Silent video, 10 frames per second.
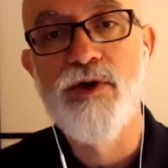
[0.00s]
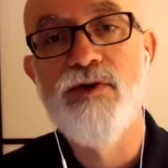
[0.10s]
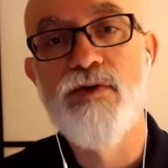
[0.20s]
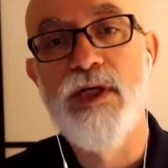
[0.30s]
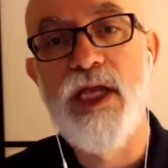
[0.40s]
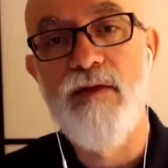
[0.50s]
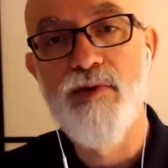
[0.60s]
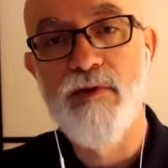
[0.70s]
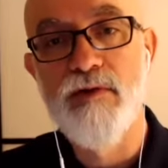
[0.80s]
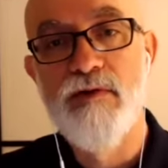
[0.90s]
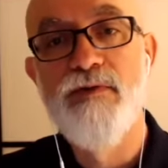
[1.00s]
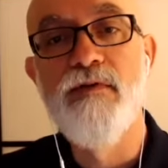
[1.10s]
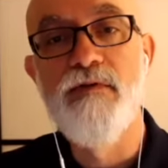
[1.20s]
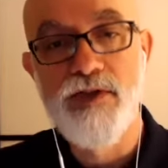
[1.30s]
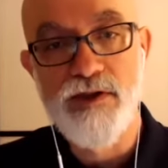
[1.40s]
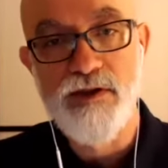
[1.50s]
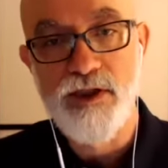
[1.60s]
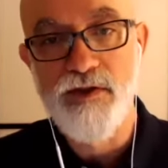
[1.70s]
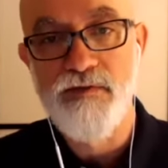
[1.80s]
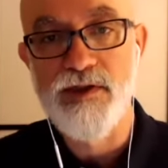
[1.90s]
to enable the vision that
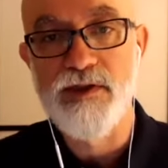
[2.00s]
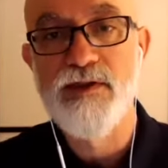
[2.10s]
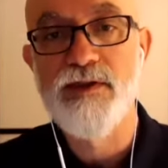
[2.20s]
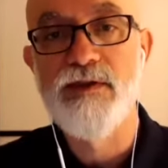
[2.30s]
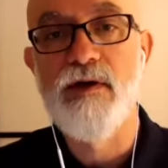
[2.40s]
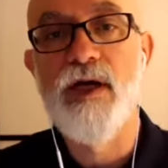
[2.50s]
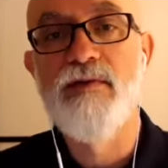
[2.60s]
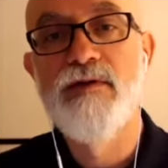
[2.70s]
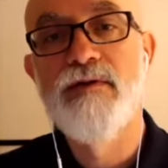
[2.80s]
you've just described?